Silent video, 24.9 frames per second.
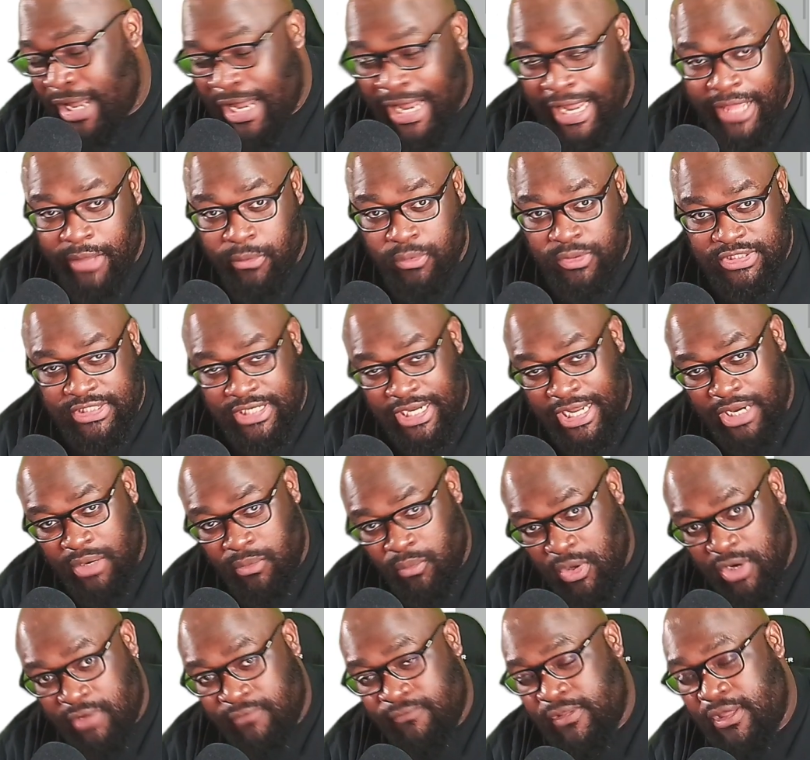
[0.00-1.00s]
I was not
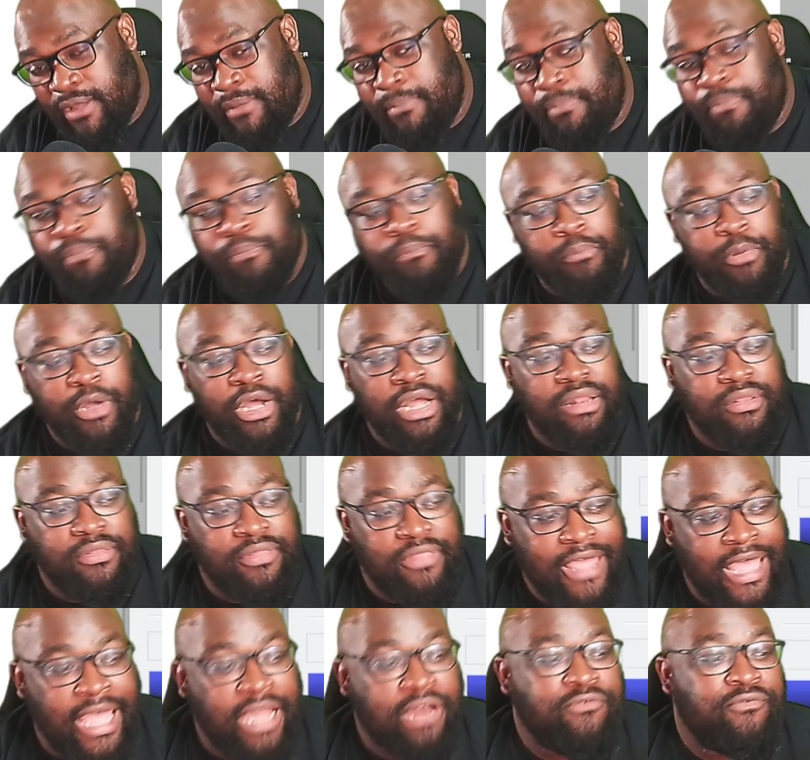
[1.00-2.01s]
one of them, but
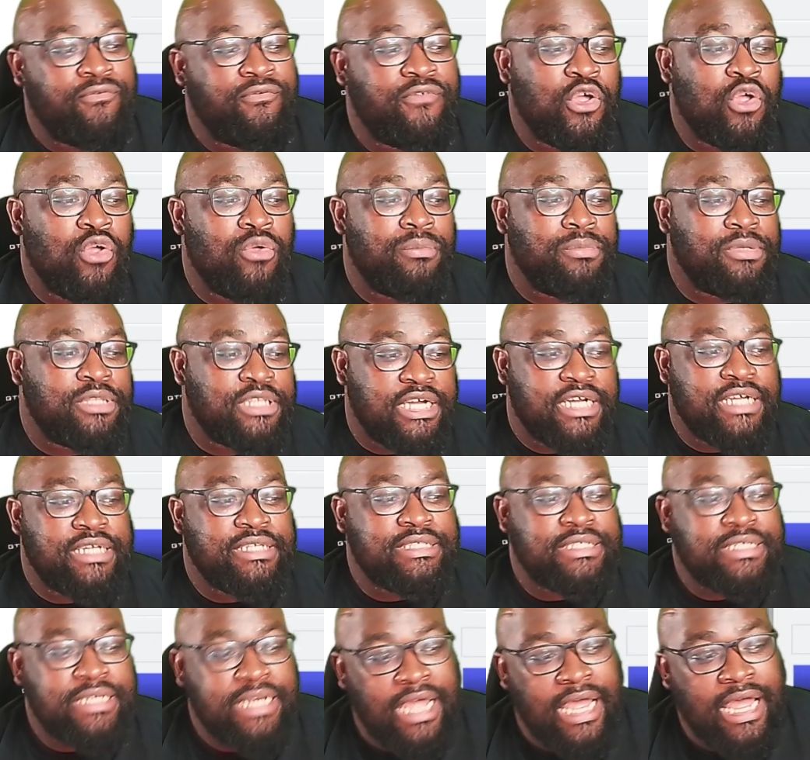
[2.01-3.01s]
that film
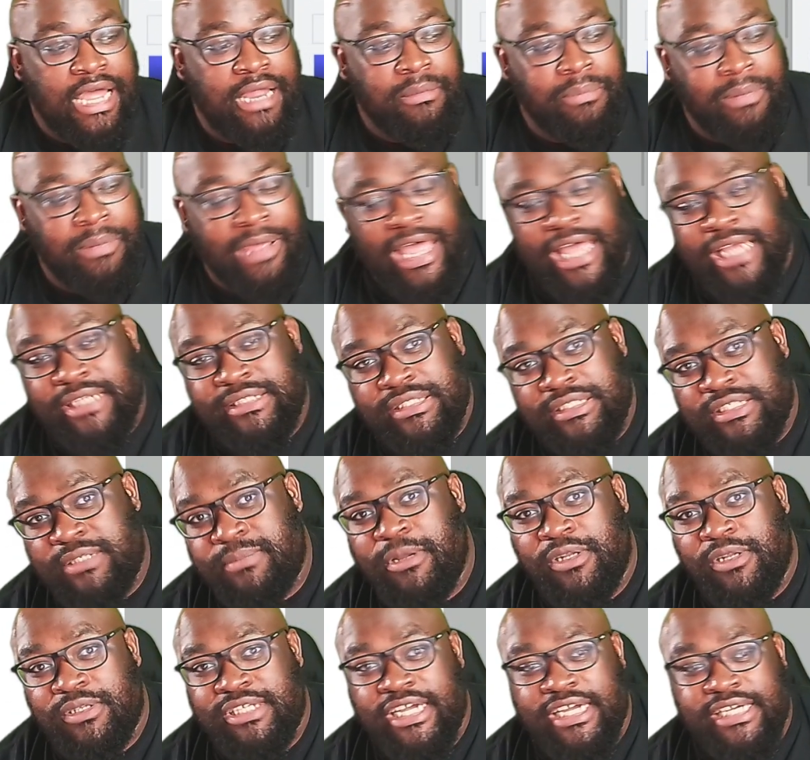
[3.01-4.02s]
does not pass the
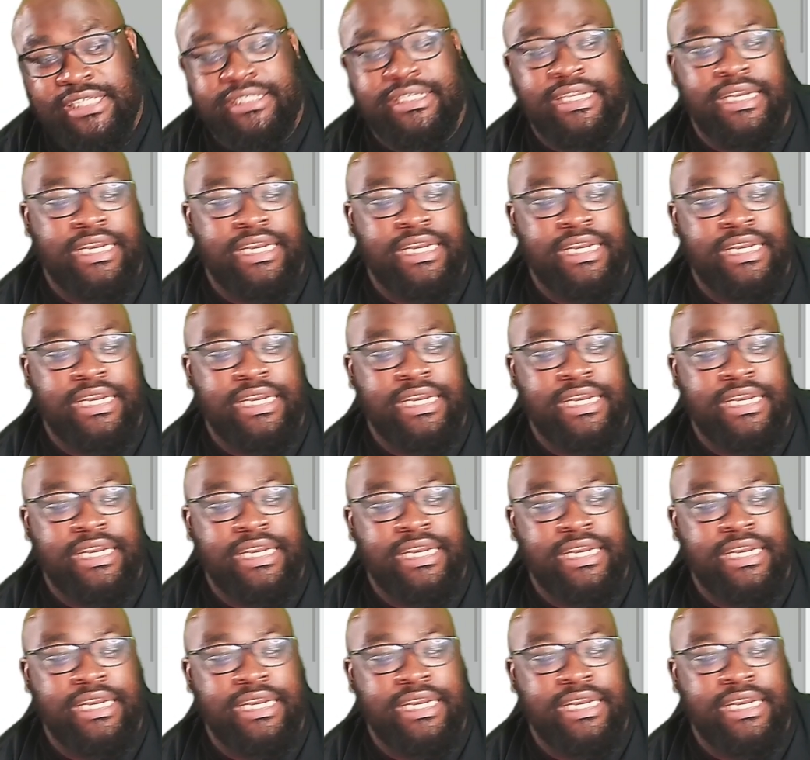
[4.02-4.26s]
smell test, and